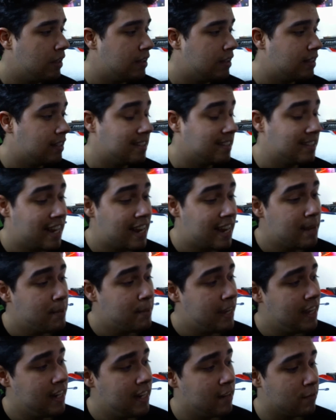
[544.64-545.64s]
the same
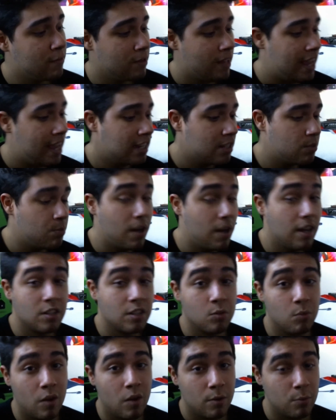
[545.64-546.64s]
heating for the
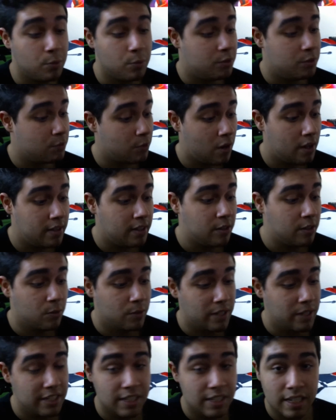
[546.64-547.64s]
Xbox One was for on the
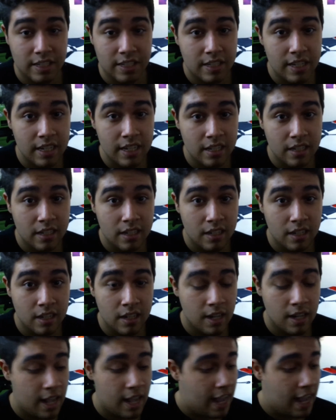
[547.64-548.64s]
360,
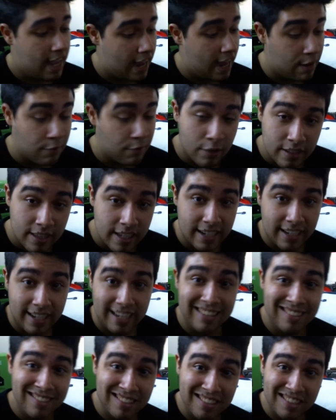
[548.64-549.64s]
everything
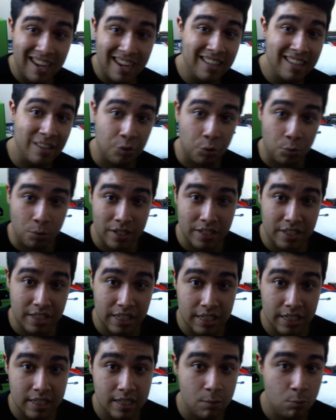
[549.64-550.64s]
inside the
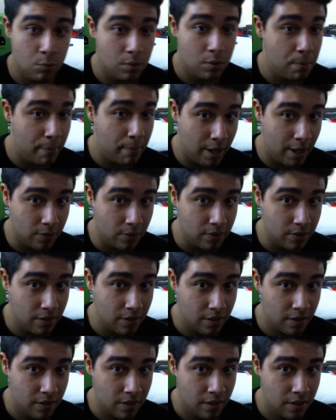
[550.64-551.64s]
360 would melt.
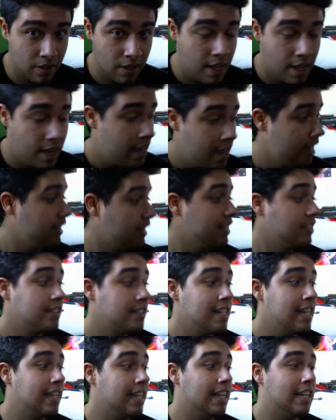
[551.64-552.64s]
This
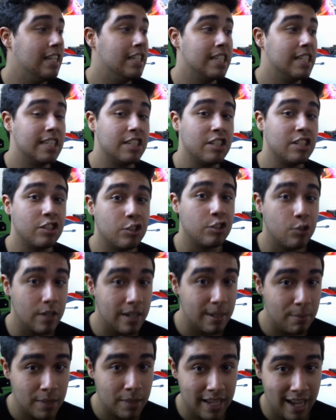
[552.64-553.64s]
thing is
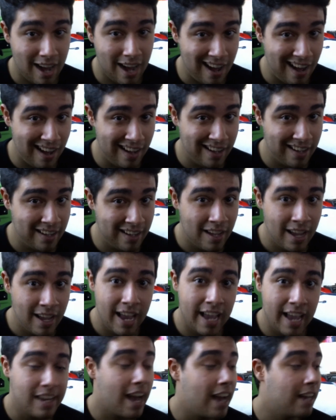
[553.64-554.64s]
extremely hot,
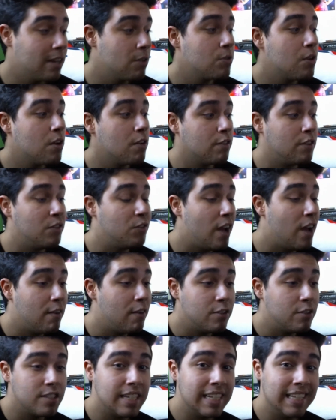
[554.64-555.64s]
and I don't know if you've
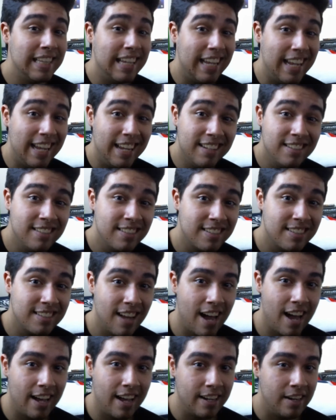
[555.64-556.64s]
ever seen the
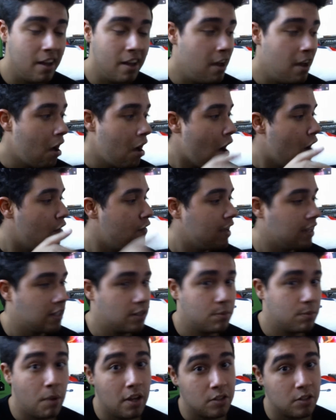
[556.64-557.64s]
inside of
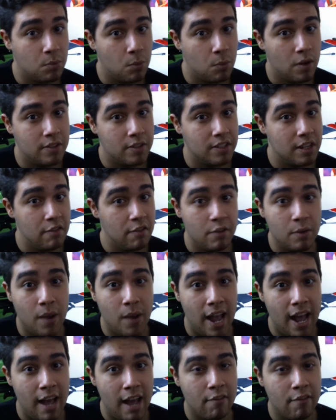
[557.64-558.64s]
Xbox Ones. If you
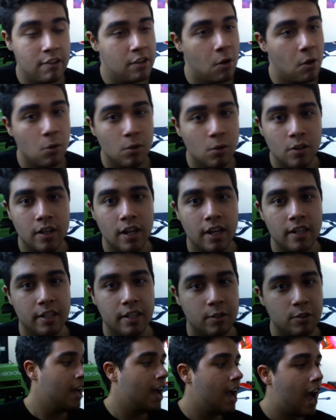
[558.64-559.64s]
haven't, go look on
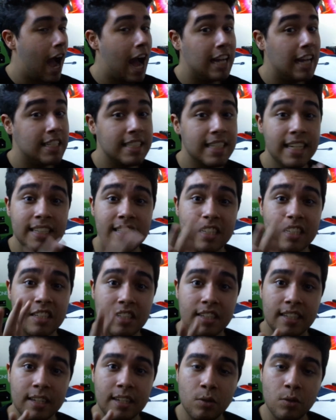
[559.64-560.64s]
YouTube. I've seen this
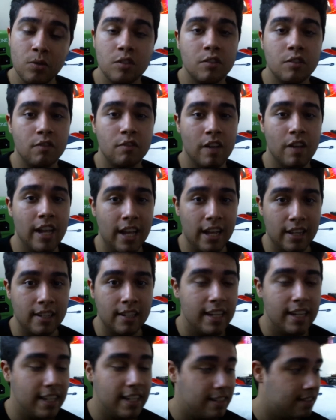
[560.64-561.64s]
huge fan
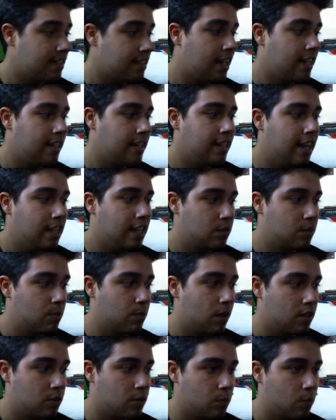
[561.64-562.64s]
inside the
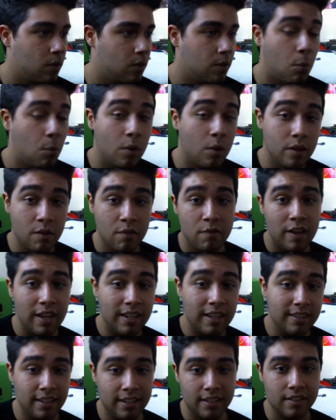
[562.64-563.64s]
Xbox One where the
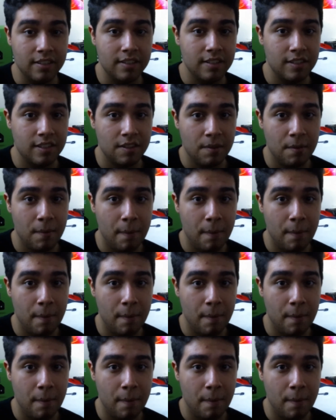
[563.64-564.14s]
vent is.